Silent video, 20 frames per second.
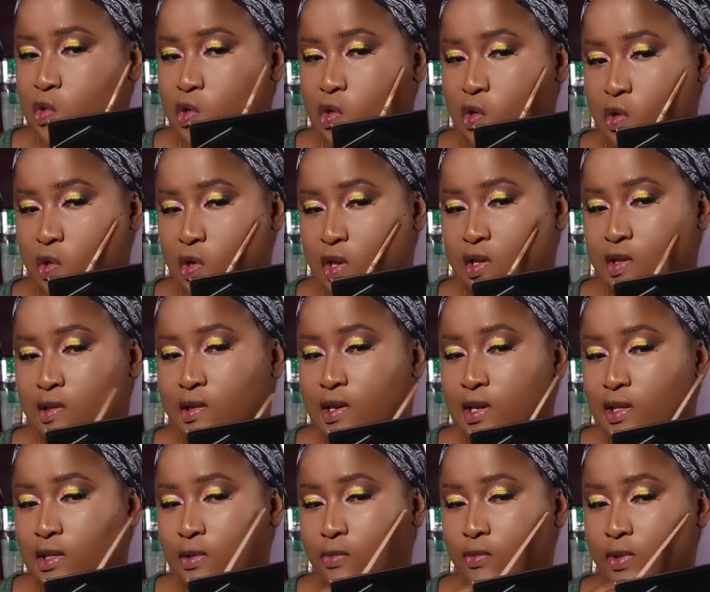So I don't
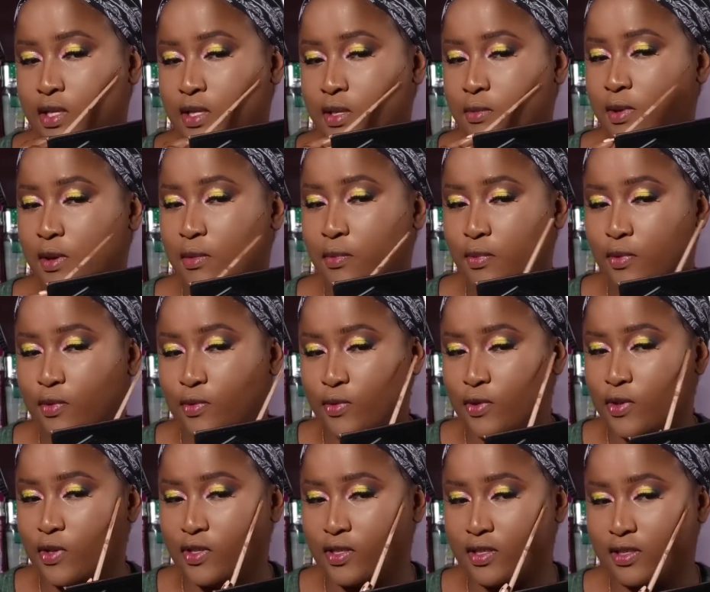like to waste my
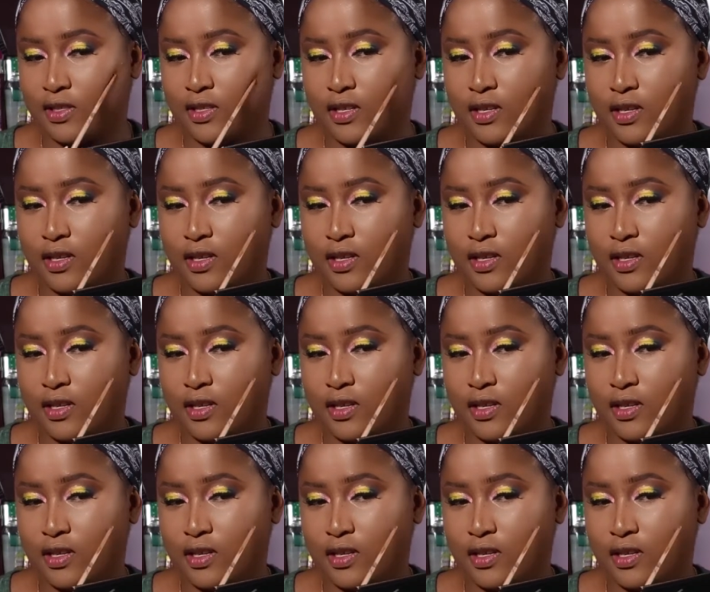product.